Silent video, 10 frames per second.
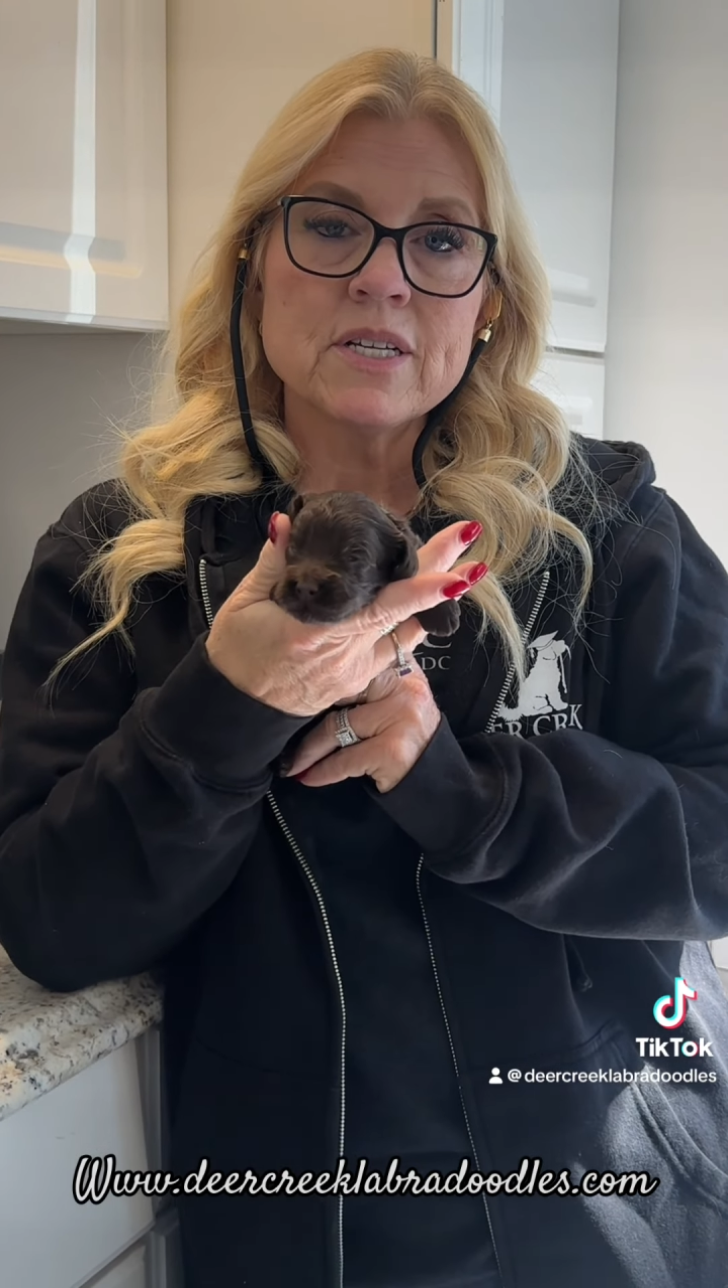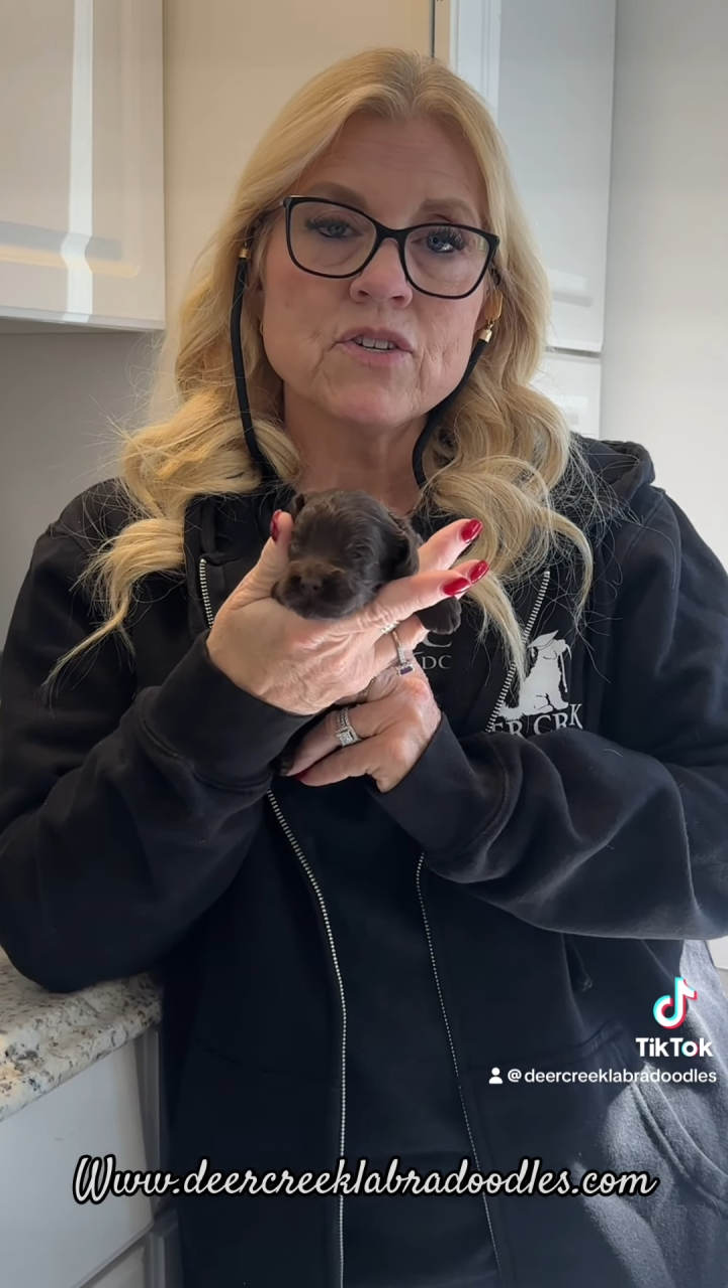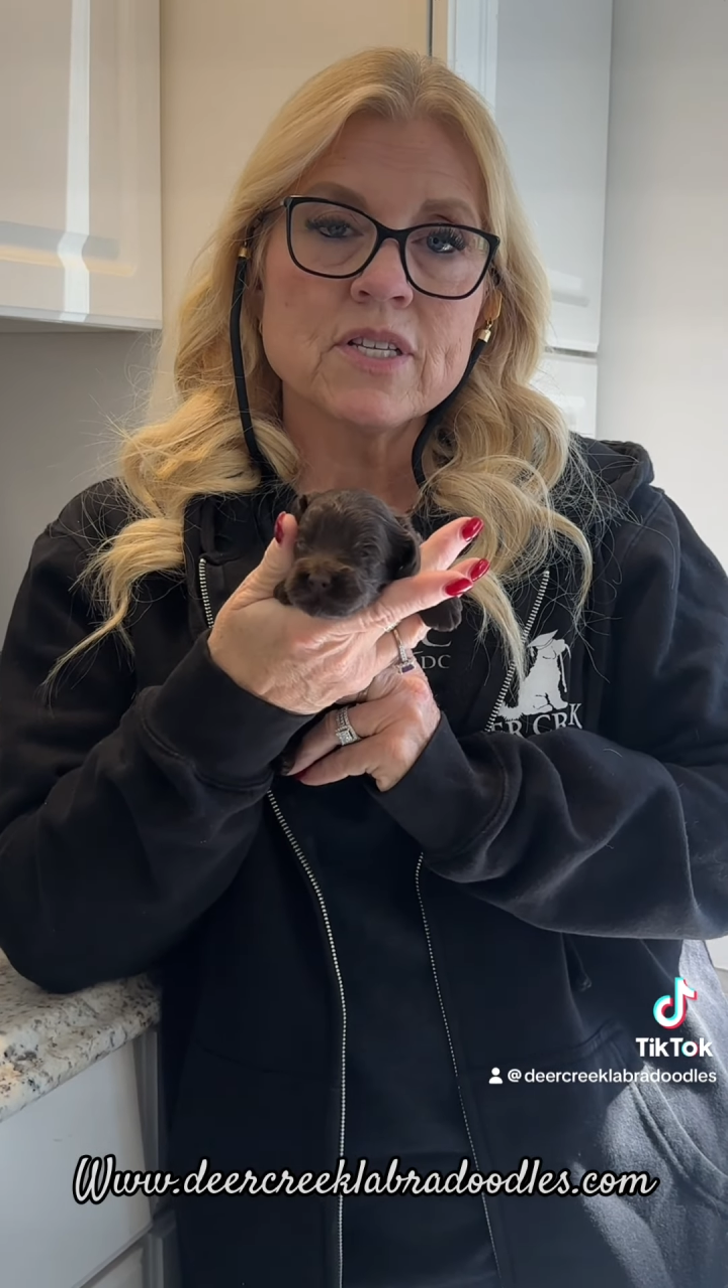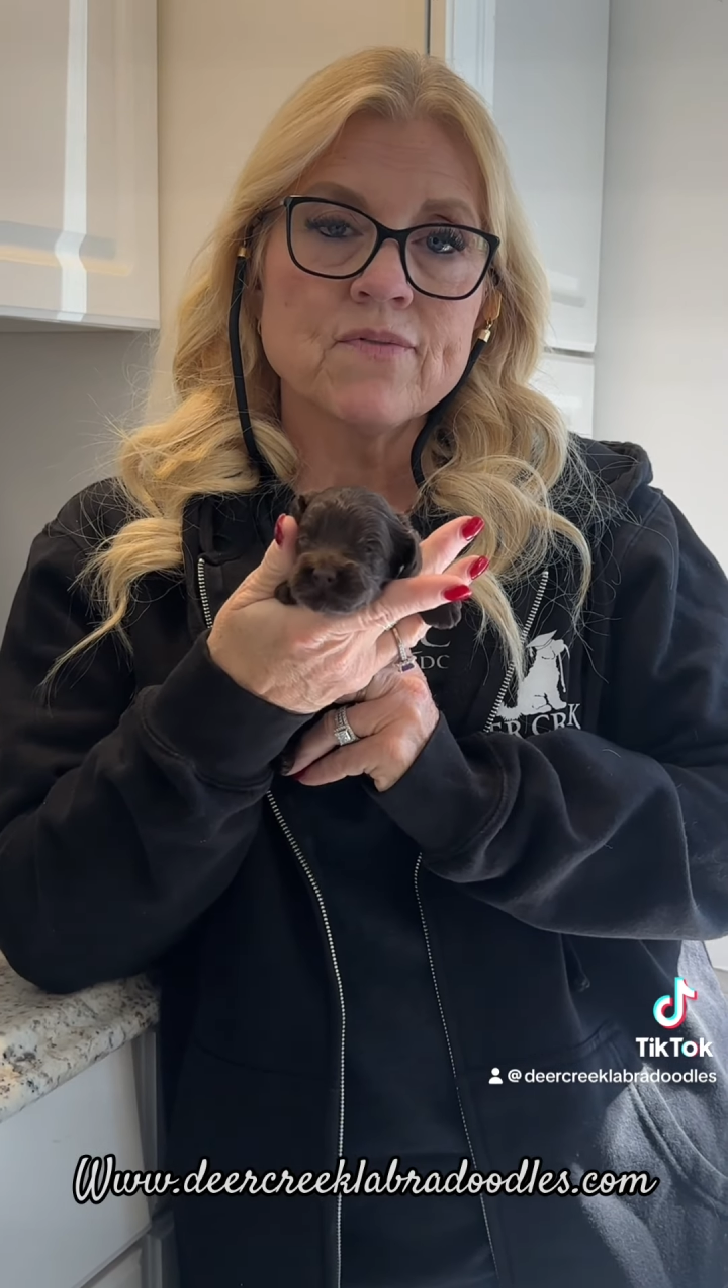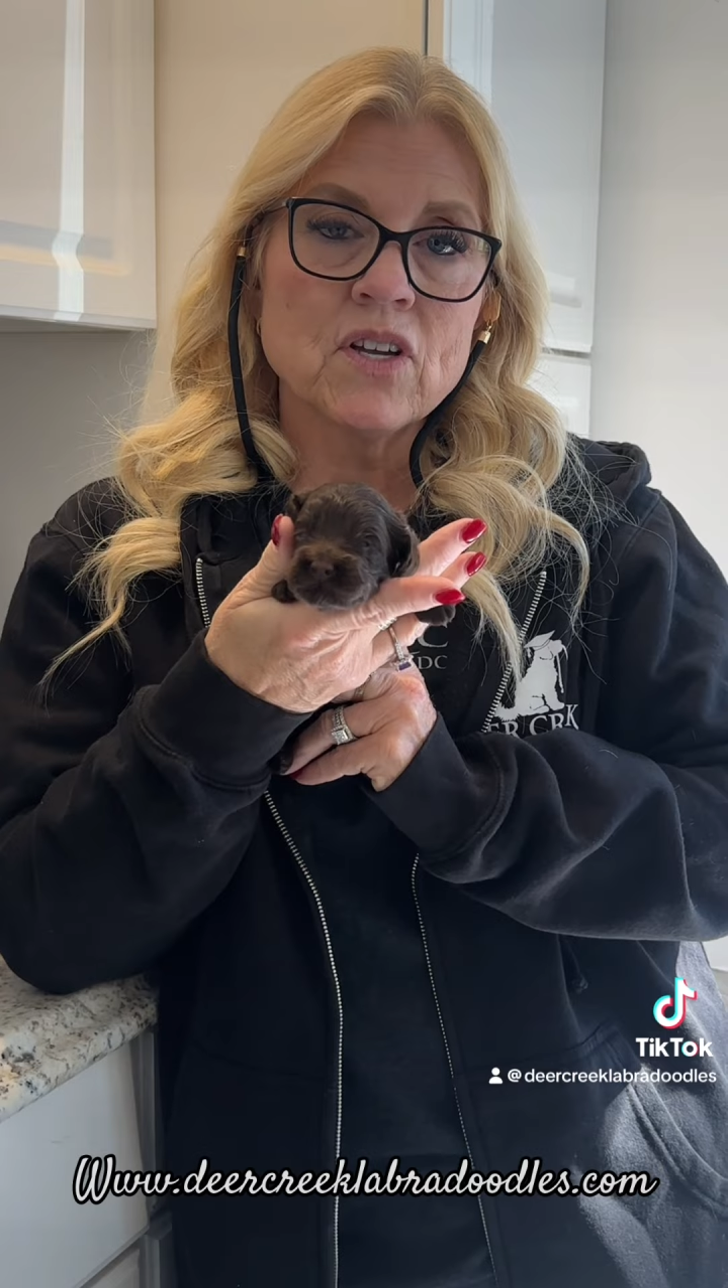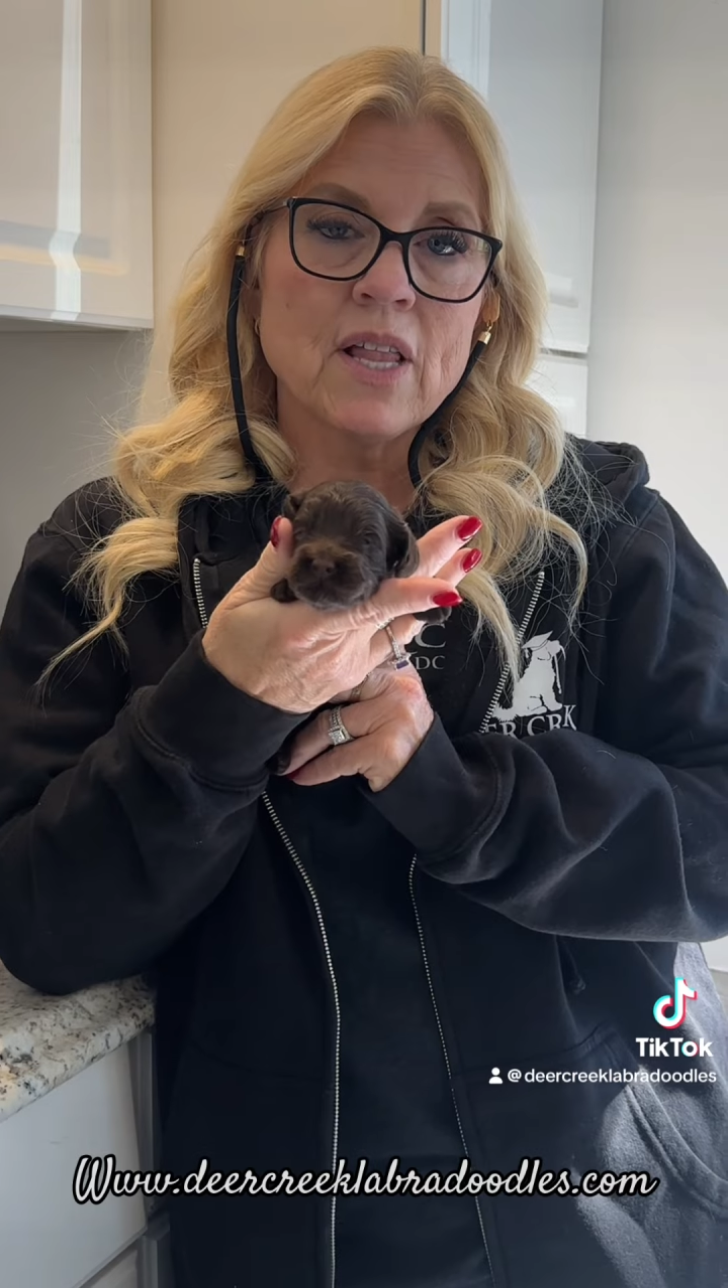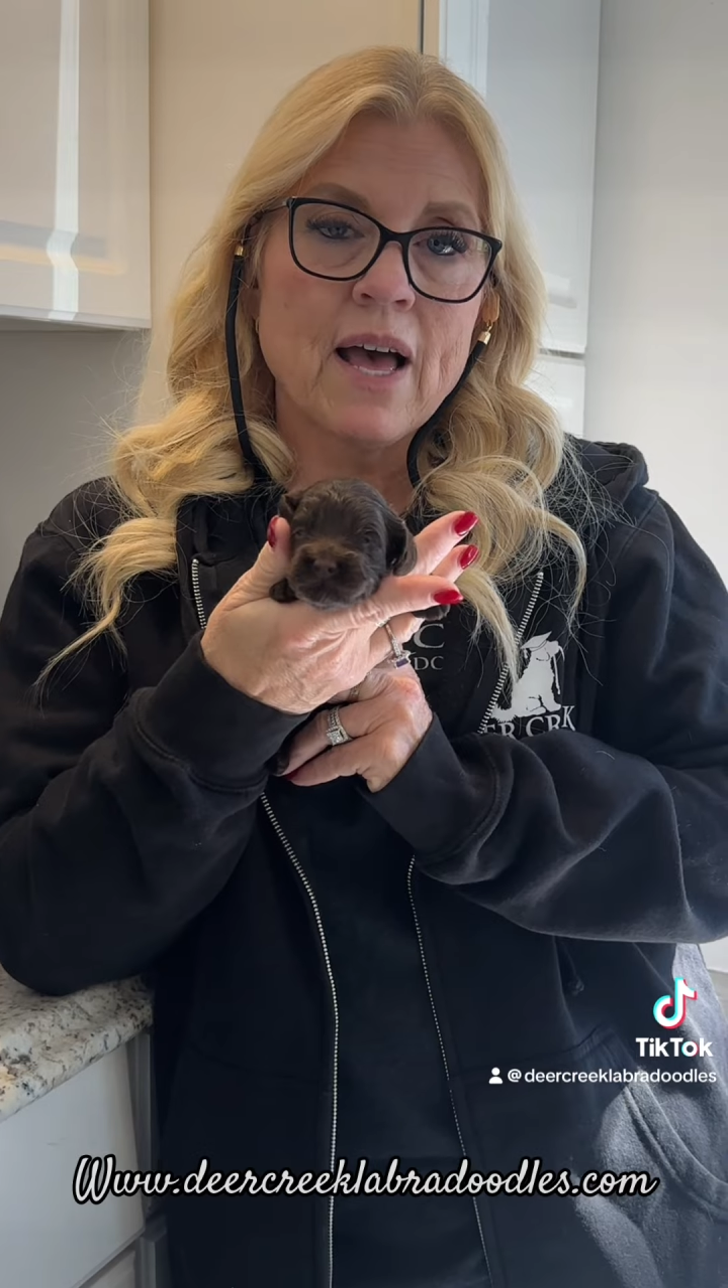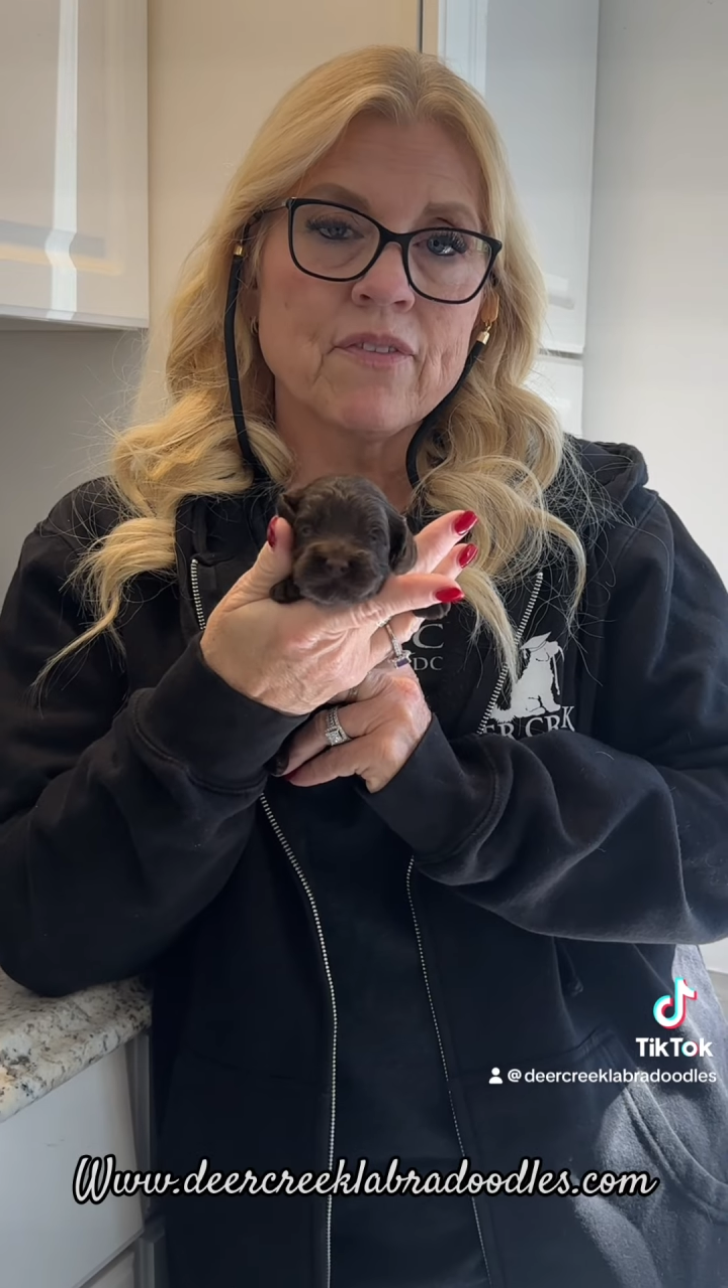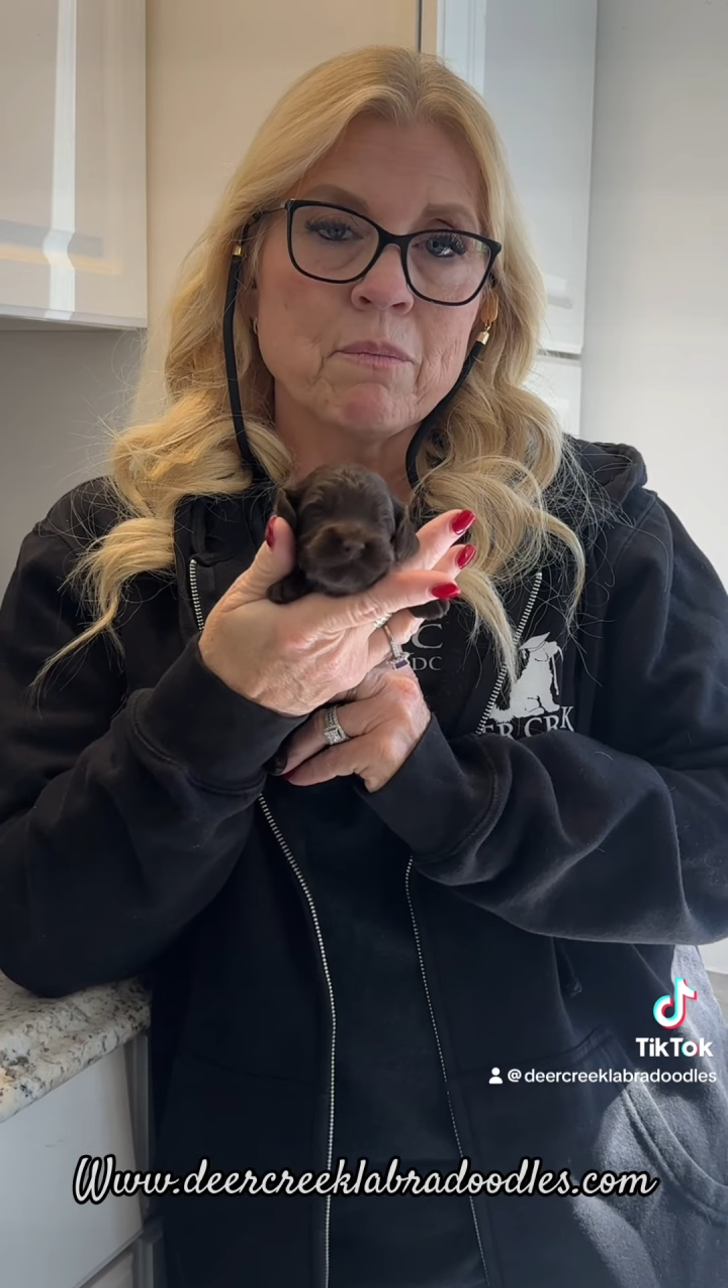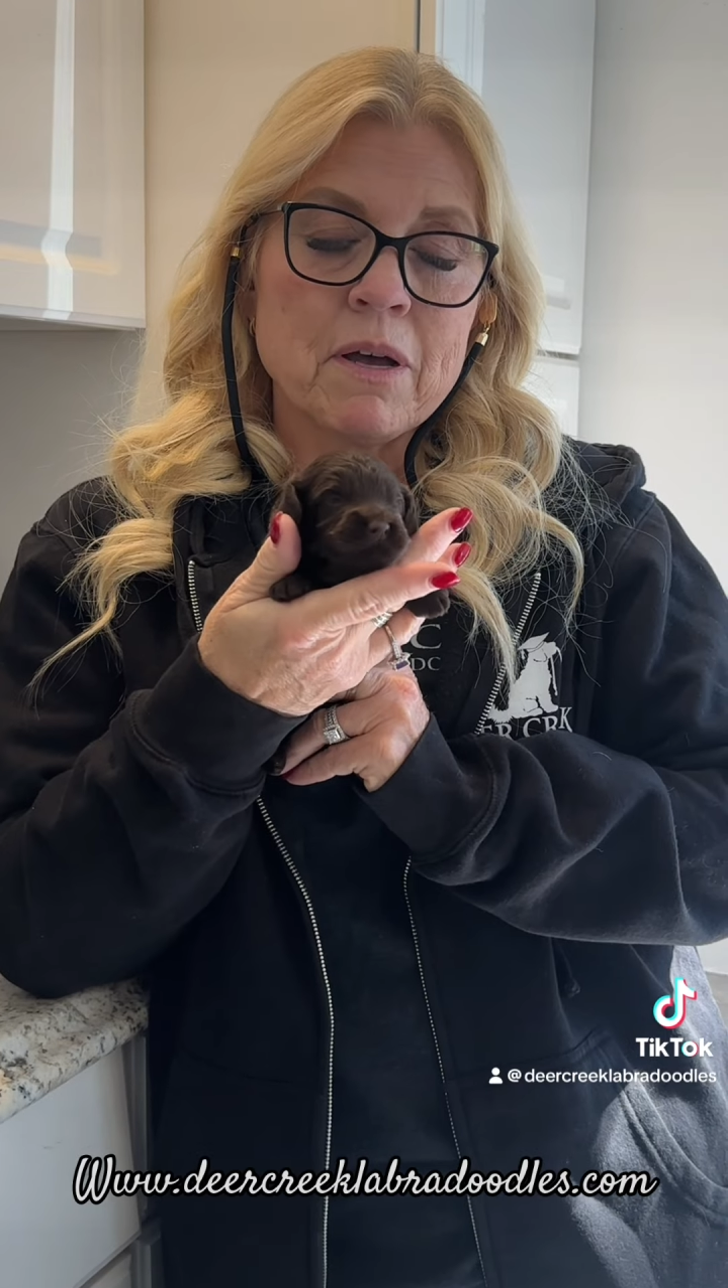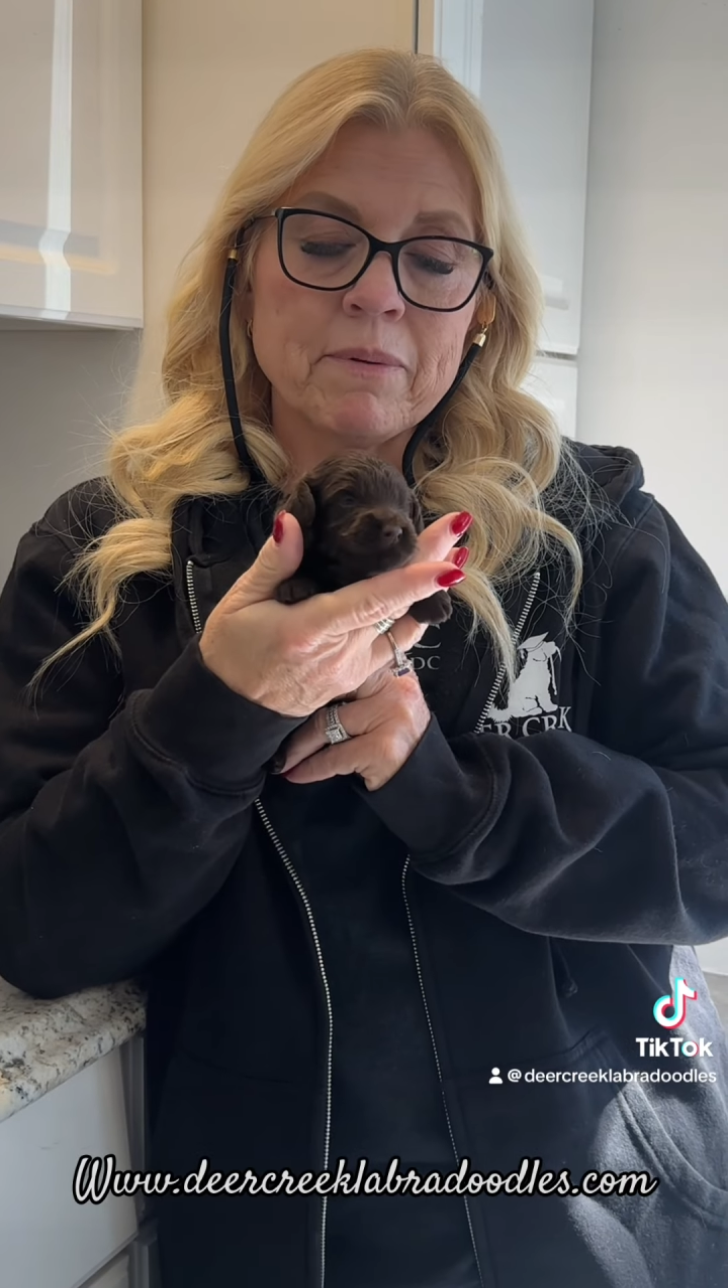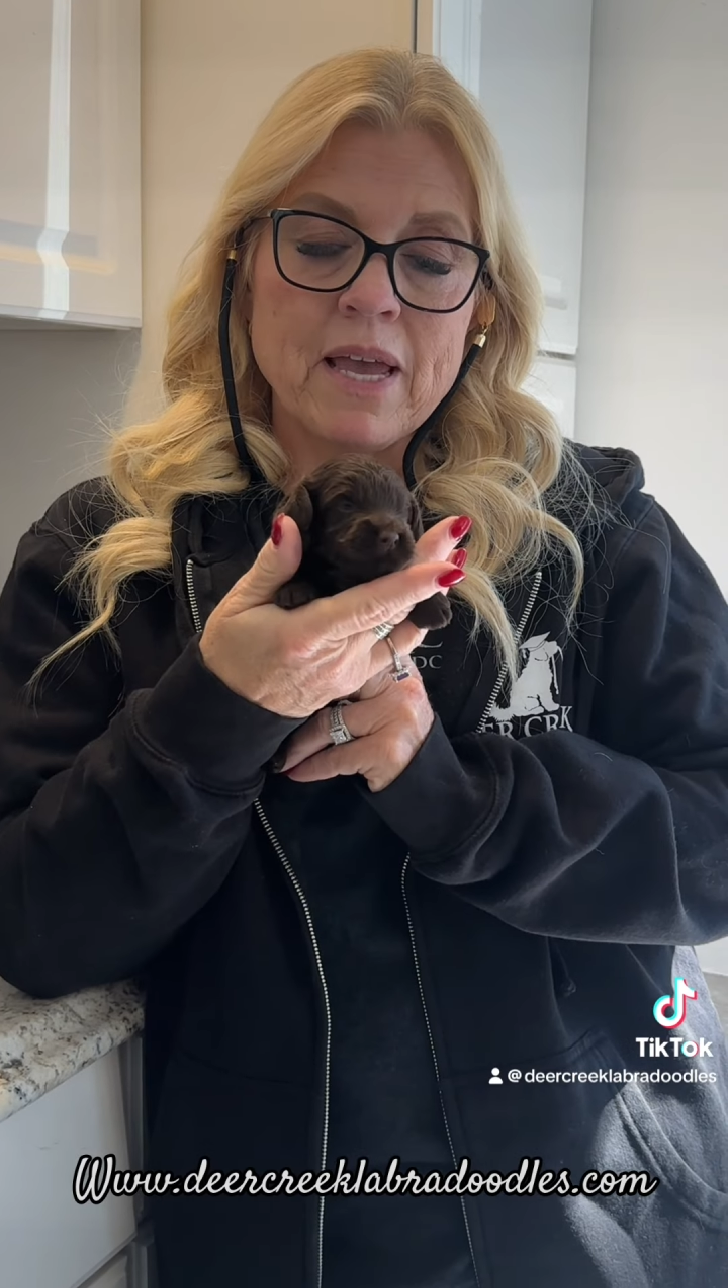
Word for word: just fill out the puppy